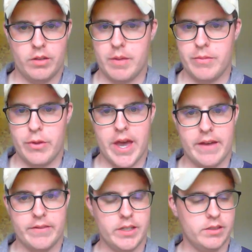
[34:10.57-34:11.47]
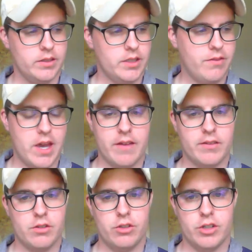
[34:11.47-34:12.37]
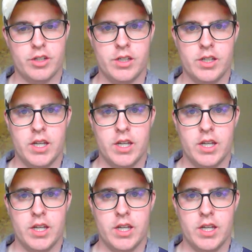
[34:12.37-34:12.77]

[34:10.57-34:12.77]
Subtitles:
Maybe you haven't. If you haven't, you should.